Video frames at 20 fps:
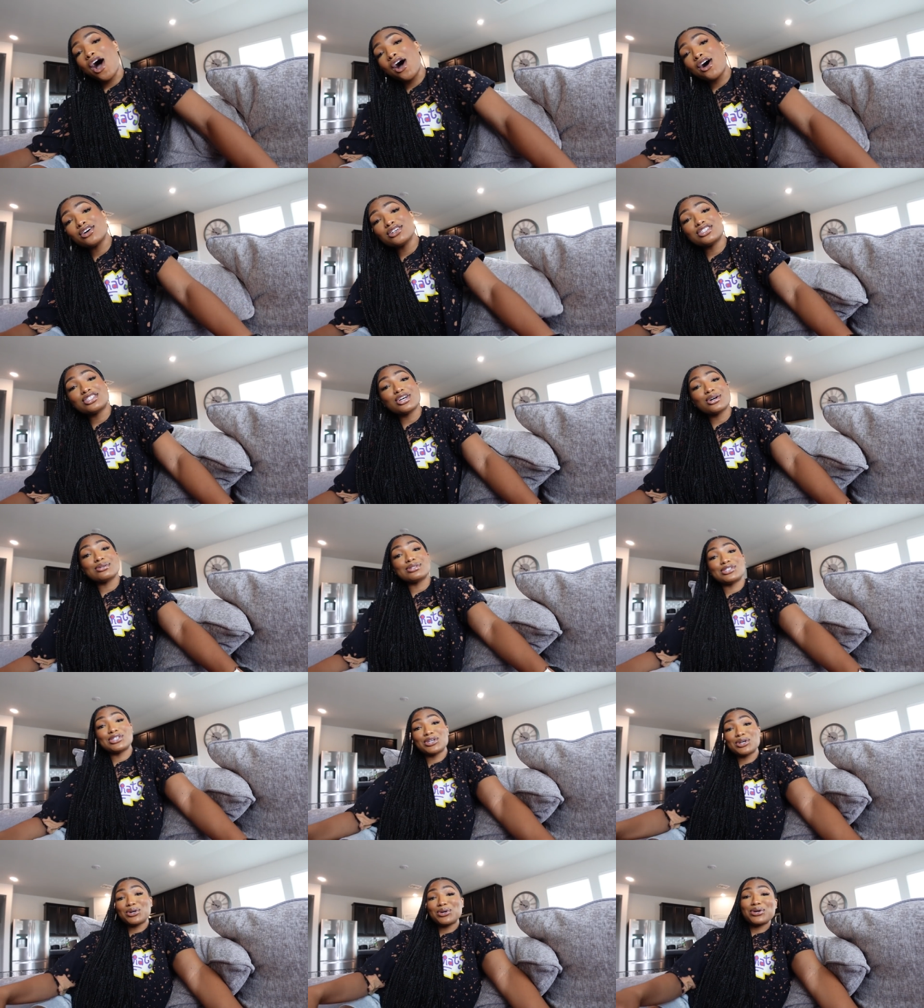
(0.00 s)
Also
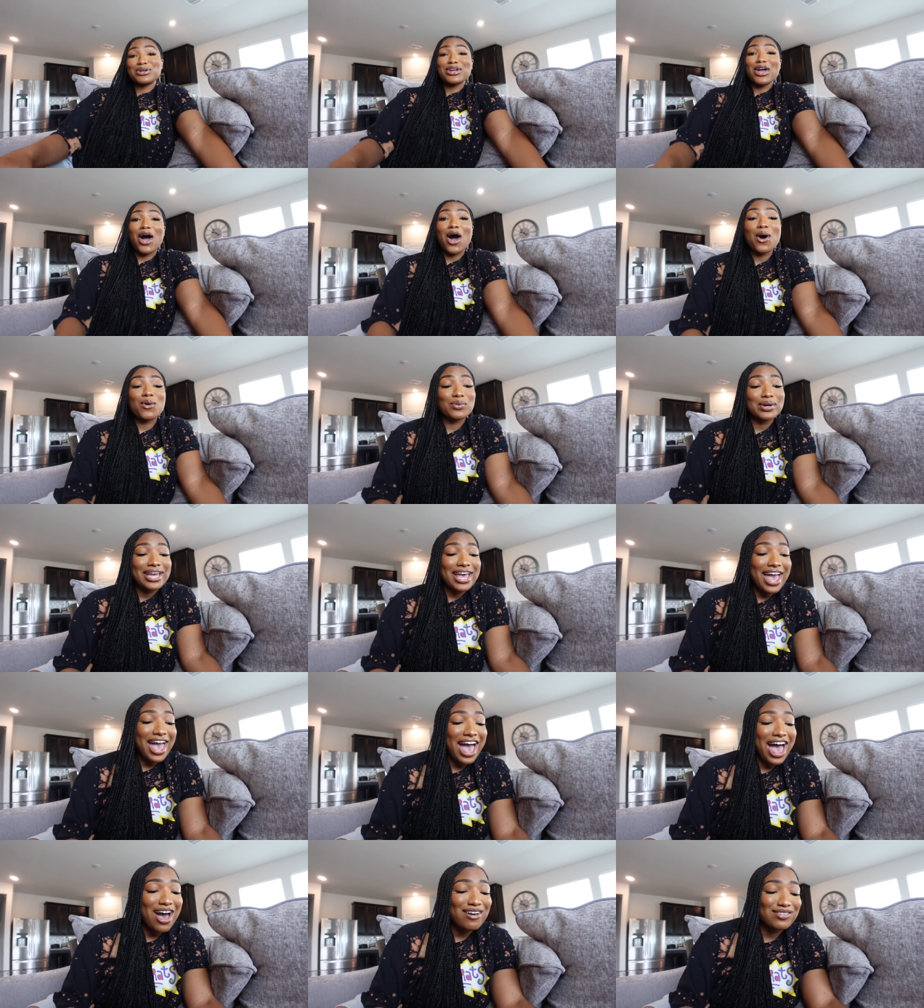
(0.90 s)
too, y'all, we
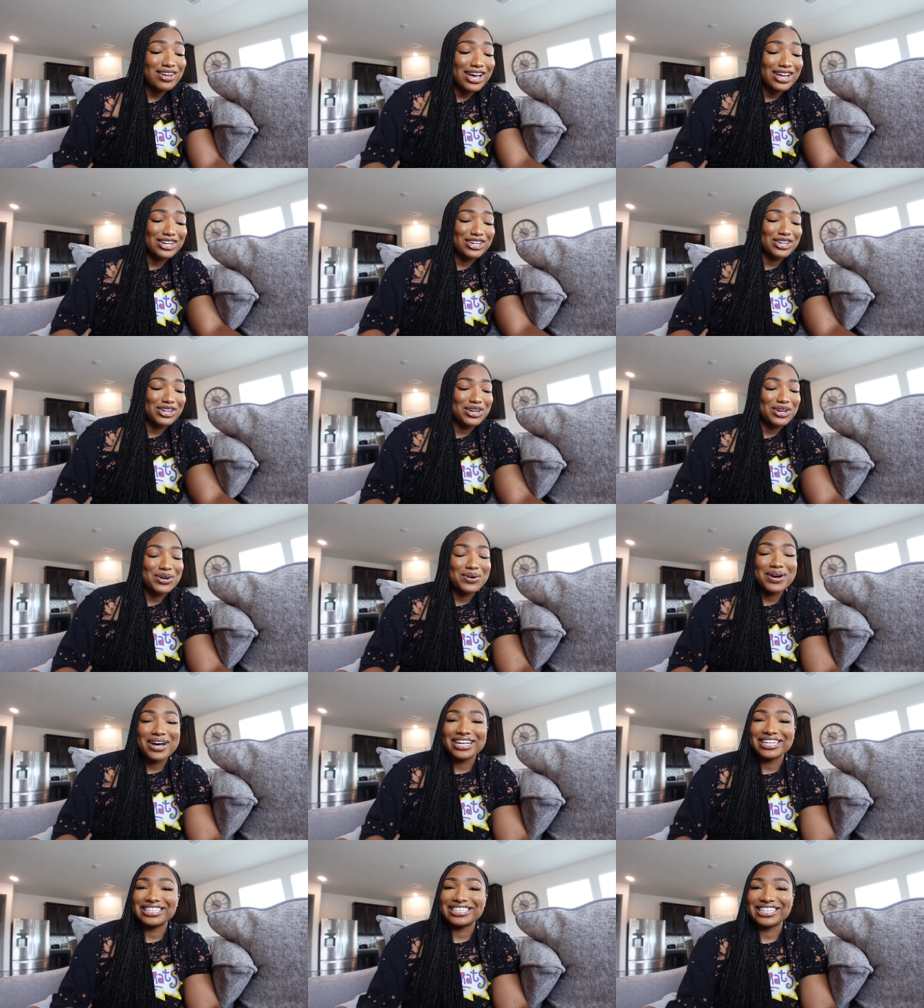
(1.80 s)
have a new
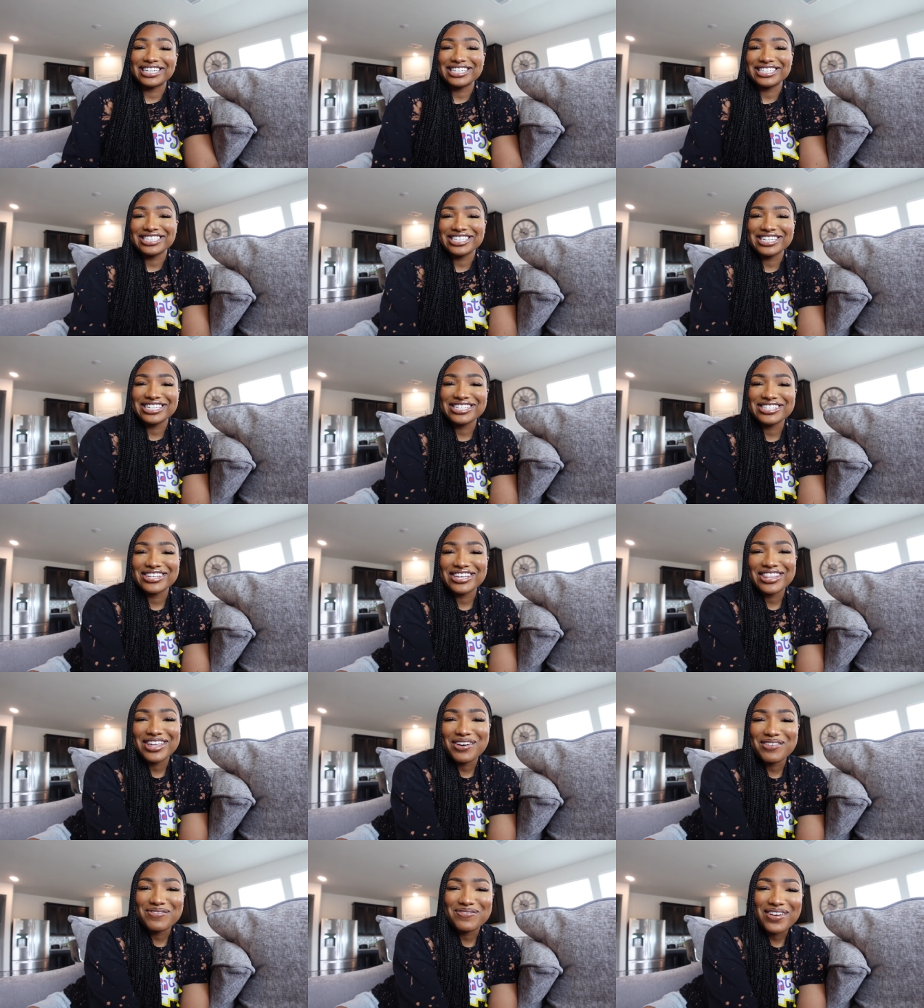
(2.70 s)
addition to
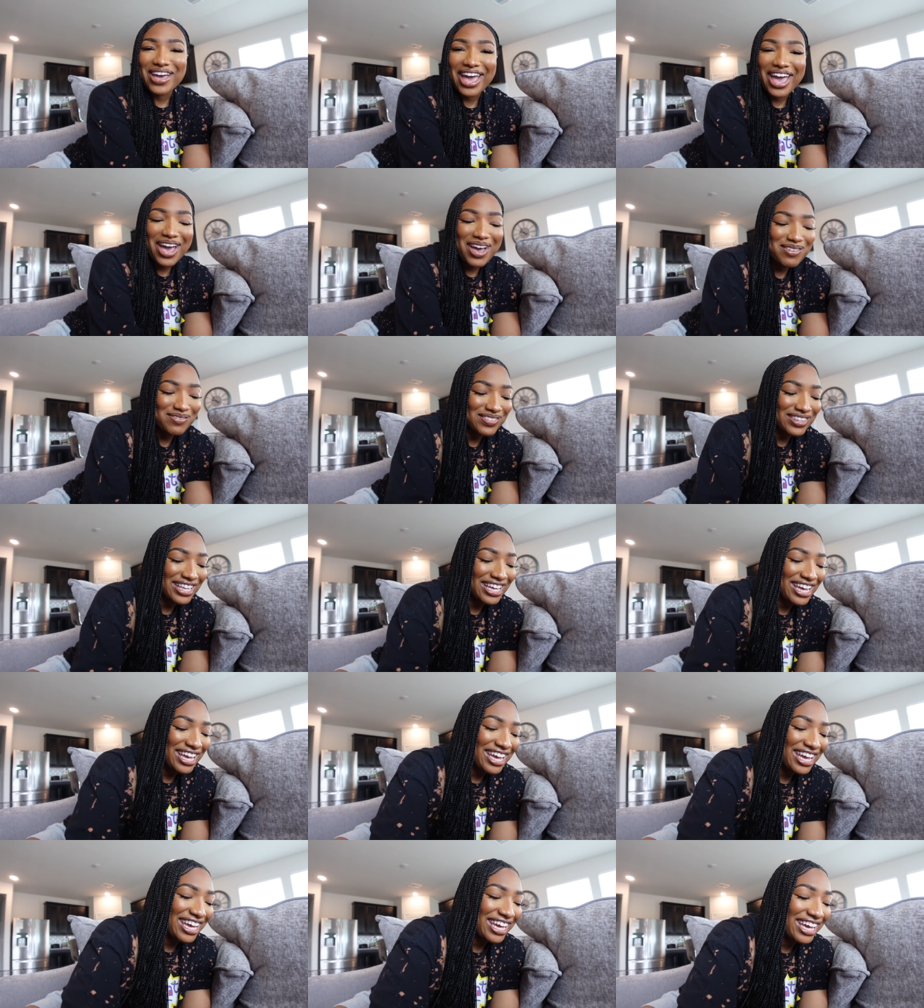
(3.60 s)
the
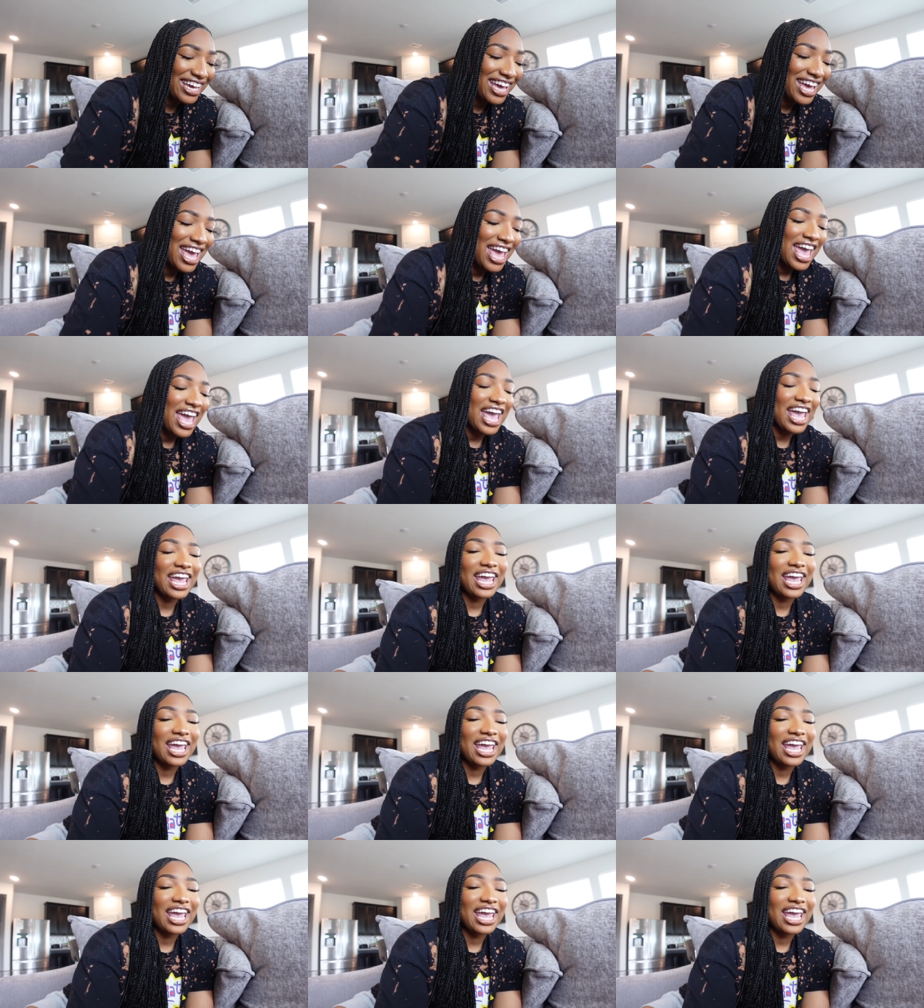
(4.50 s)
family.